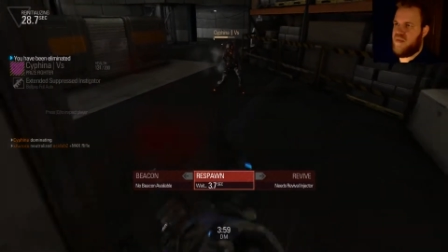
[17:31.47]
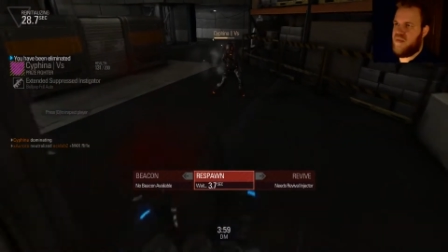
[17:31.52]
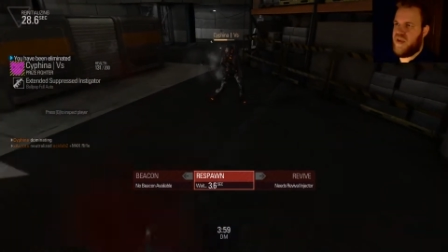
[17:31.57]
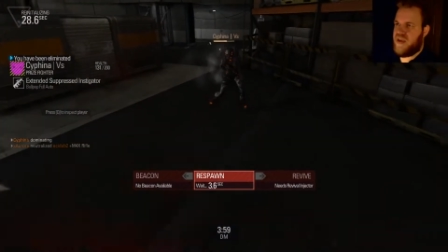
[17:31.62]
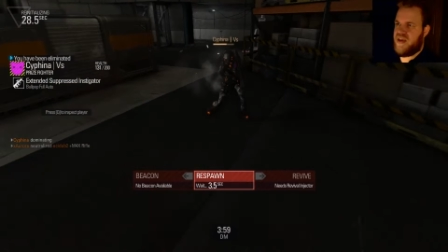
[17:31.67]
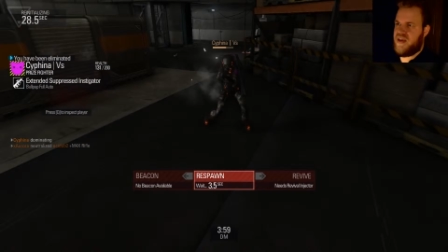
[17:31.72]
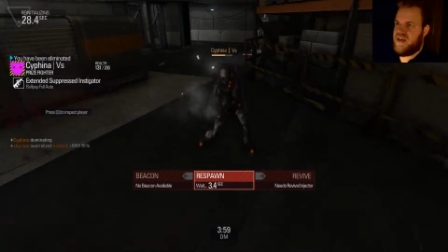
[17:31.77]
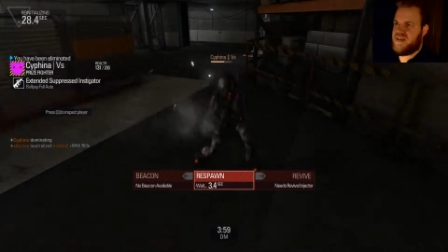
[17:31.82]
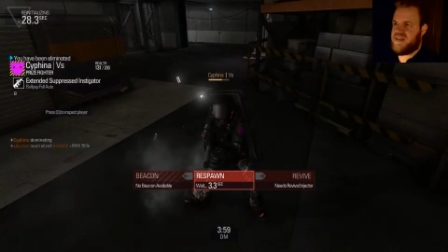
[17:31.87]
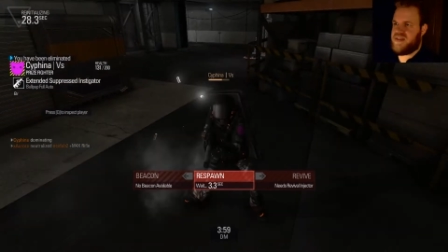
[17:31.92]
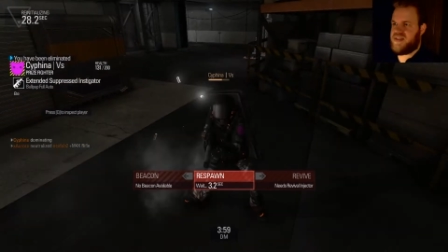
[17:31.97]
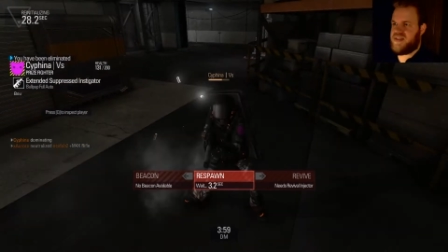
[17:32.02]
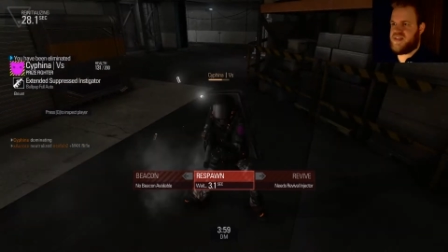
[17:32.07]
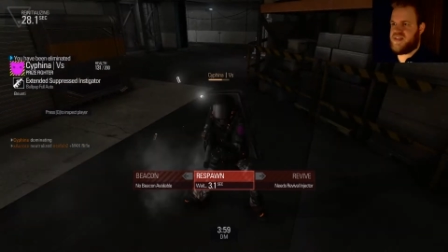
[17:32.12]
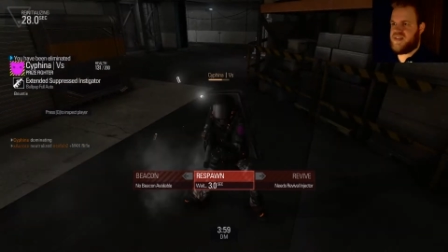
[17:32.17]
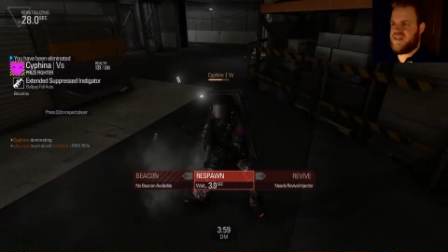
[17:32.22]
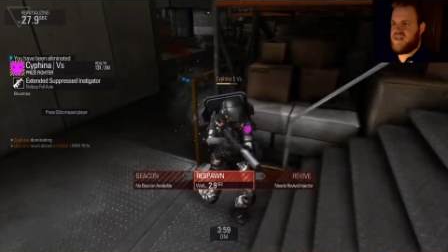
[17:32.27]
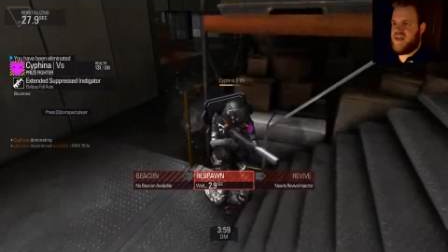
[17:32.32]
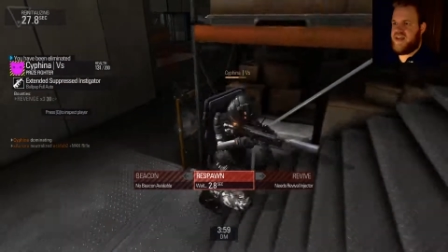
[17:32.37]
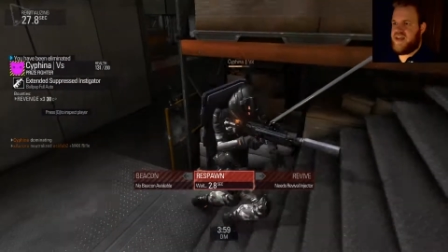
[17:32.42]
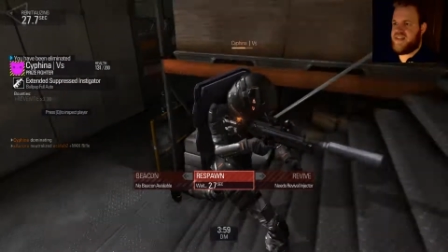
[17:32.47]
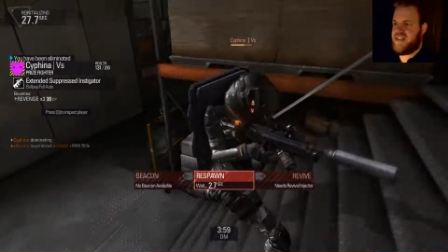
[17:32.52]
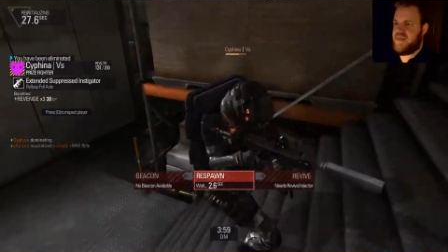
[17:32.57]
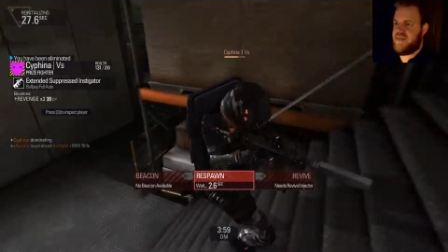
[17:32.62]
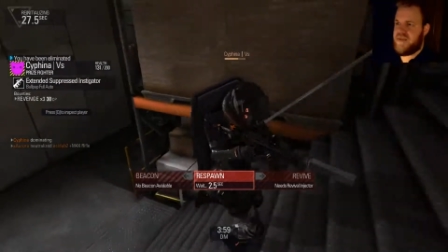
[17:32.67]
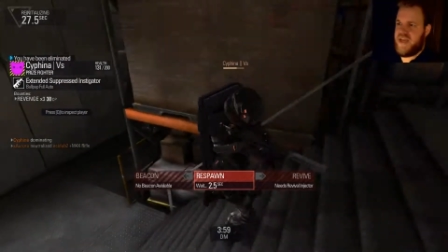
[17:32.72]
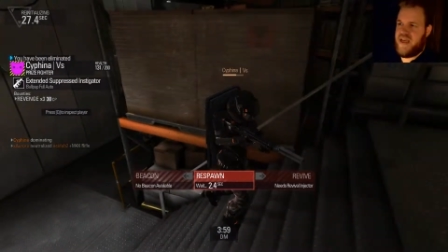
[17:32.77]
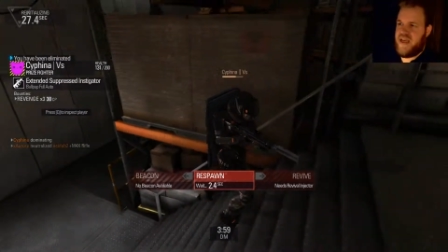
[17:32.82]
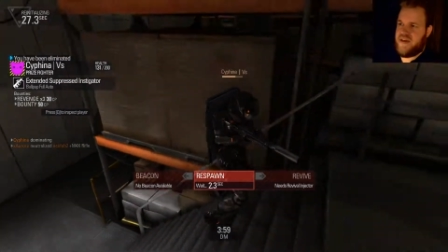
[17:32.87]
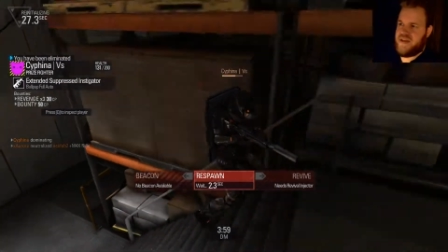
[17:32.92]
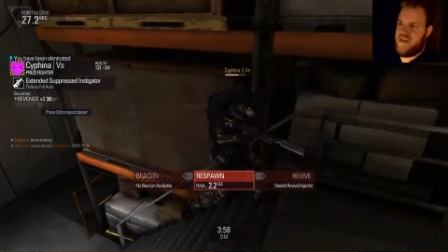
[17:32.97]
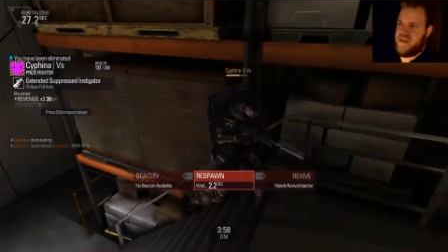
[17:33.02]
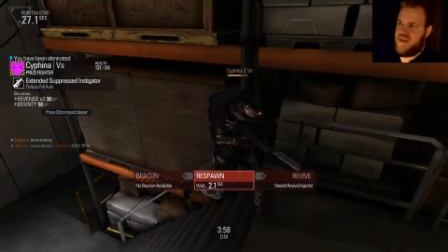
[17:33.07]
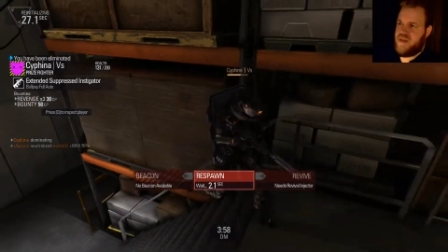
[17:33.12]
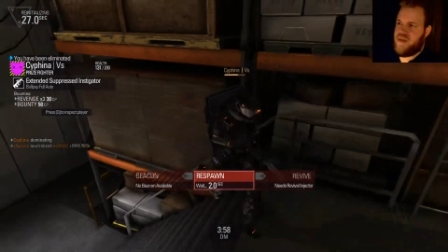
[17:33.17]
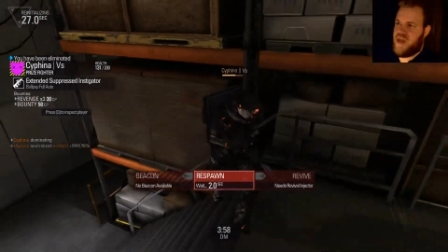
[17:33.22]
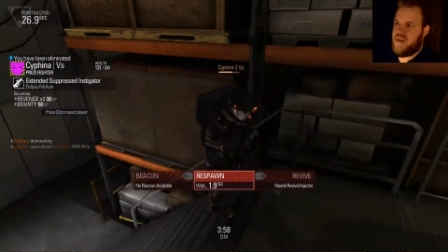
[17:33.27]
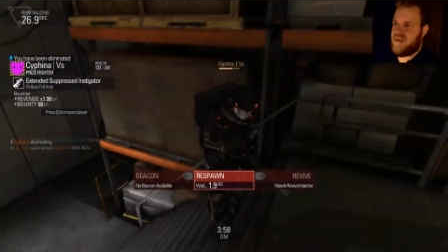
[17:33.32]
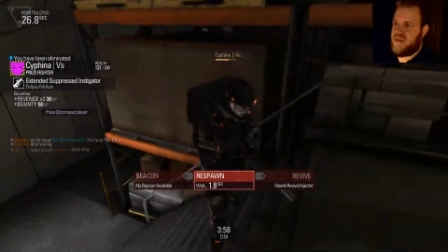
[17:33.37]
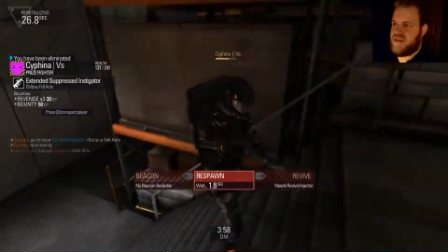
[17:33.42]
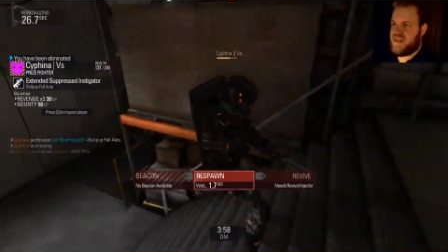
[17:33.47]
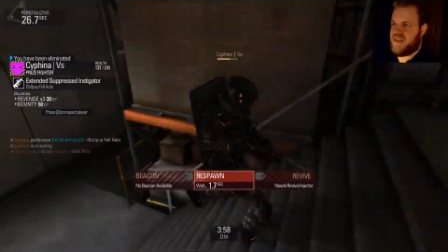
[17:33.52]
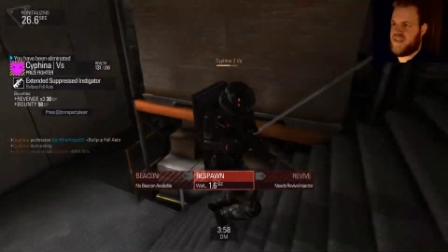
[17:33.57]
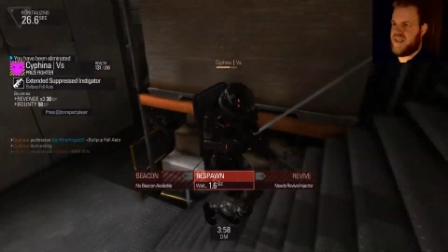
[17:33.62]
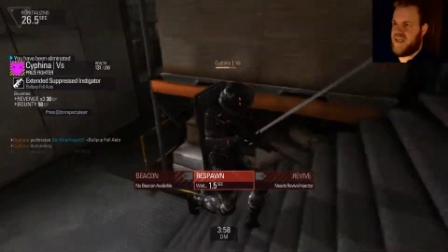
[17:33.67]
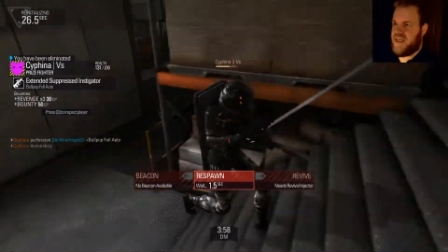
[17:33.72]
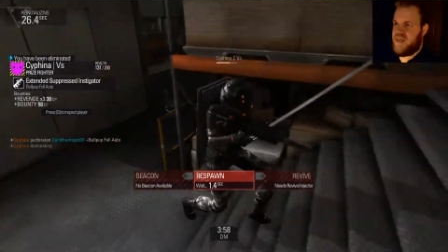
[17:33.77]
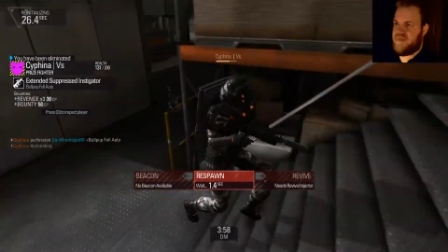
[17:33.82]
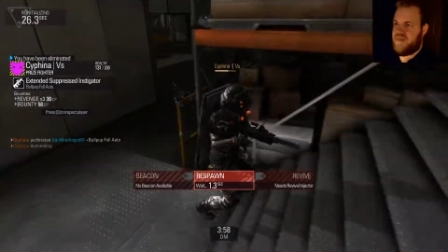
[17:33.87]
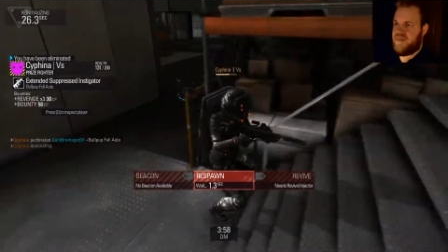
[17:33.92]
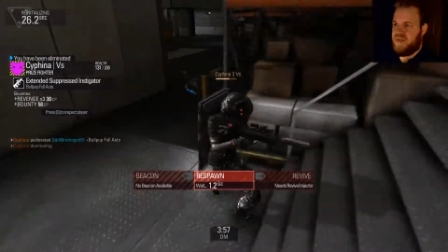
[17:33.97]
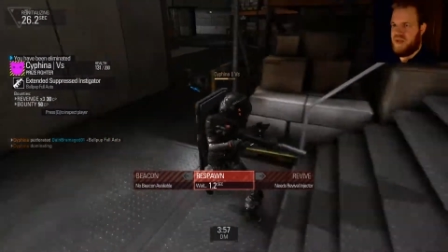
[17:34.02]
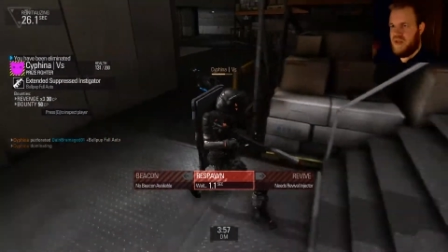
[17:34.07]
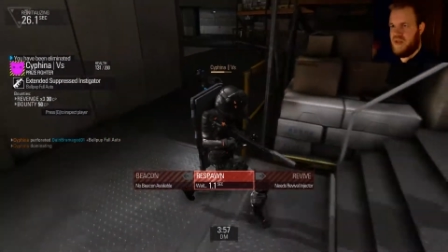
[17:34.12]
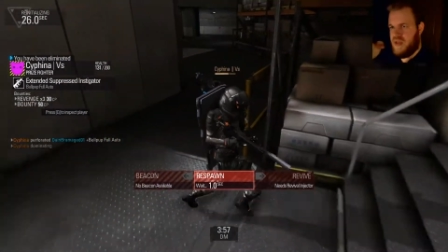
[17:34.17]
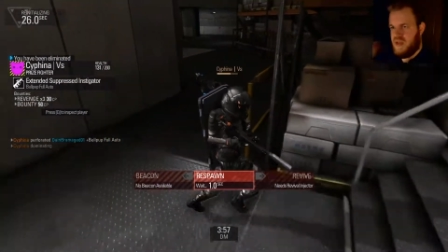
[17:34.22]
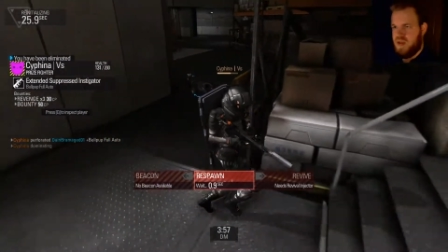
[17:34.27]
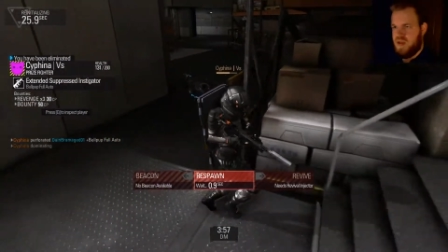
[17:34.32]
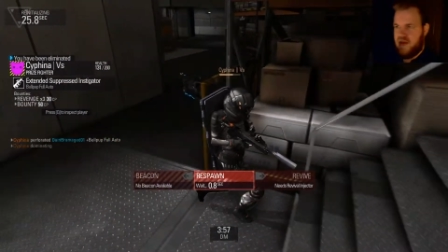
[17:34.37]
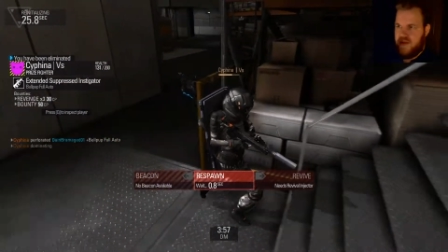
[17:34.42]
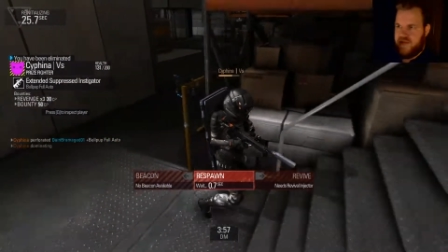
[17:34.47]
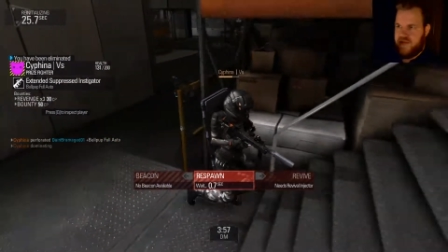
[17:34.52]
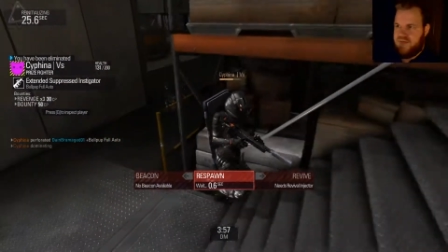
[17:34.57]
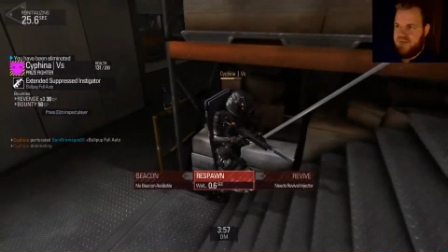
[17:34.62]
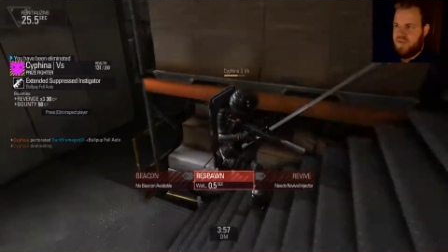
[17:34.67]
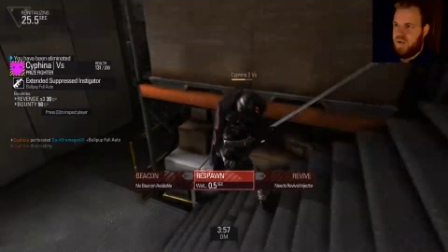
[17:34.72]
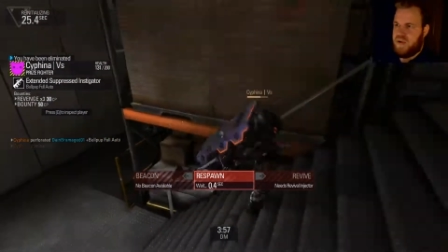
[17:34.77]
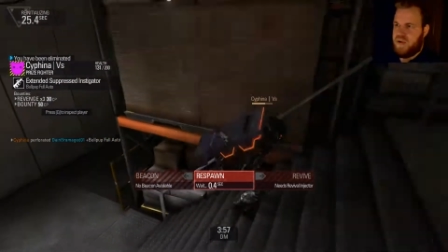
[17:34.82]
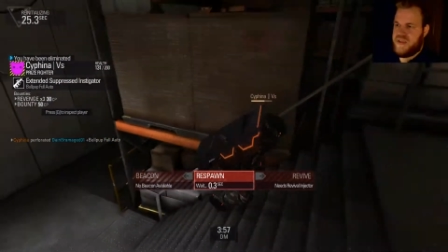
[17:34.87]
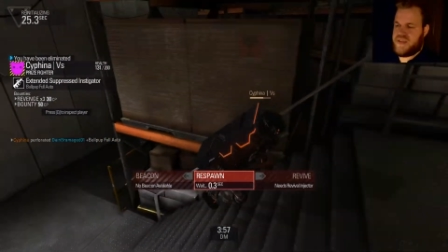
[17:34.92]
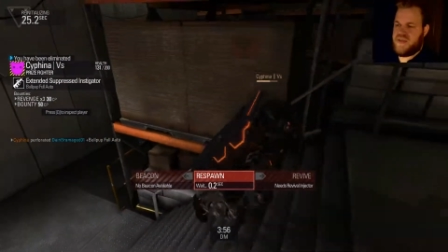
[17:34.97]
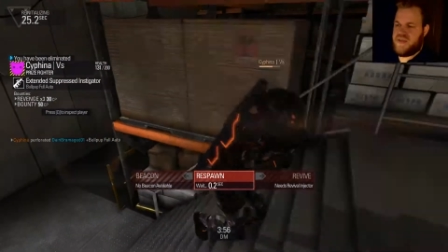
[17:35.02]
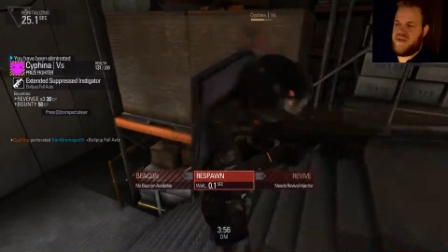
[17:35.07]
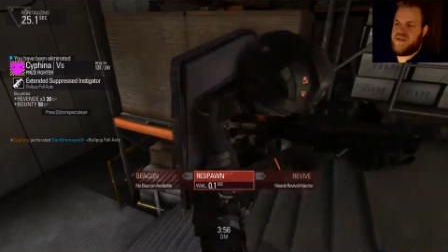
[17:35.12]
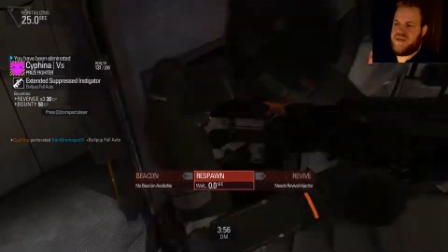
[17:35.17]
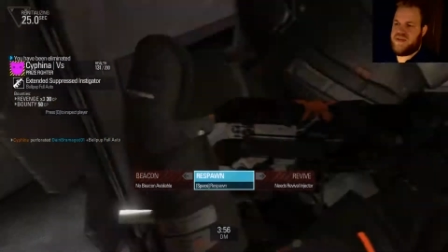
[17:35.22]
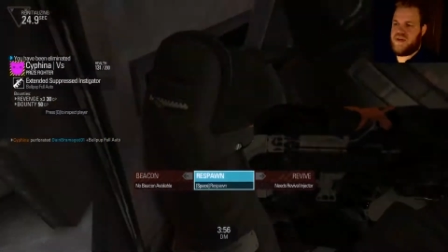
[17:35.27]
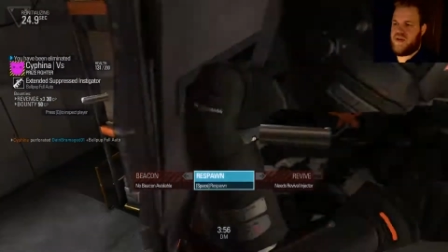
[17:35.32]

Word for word: Because I seem to actually be able to keep focused on